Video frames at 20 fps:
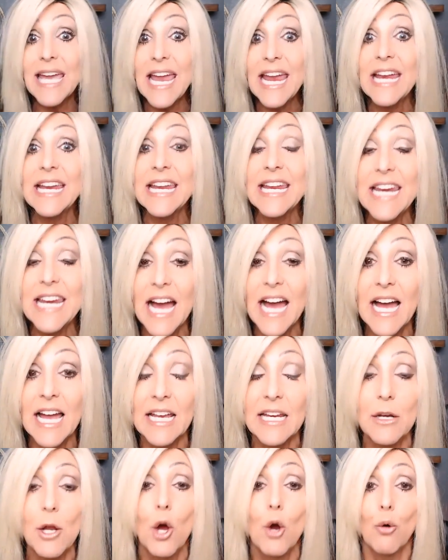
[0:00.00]

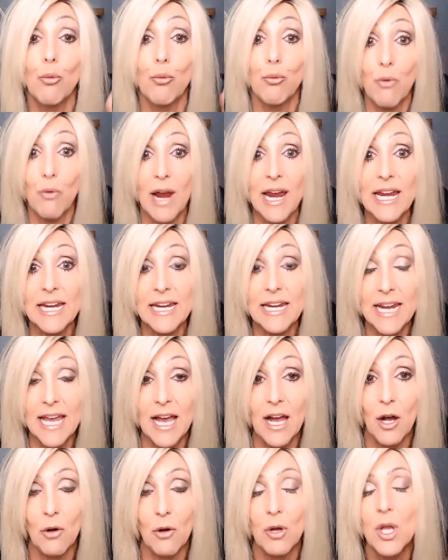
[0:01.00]
eighty-nine right
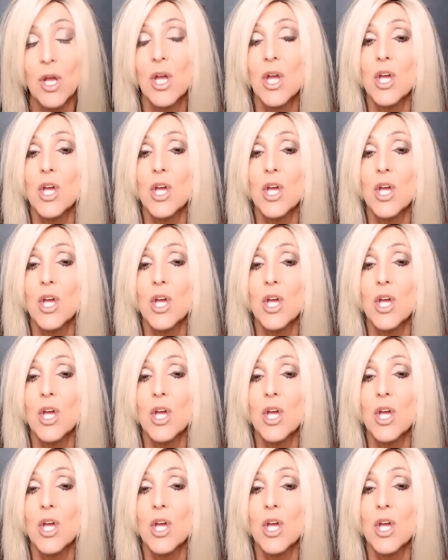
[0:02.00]
now.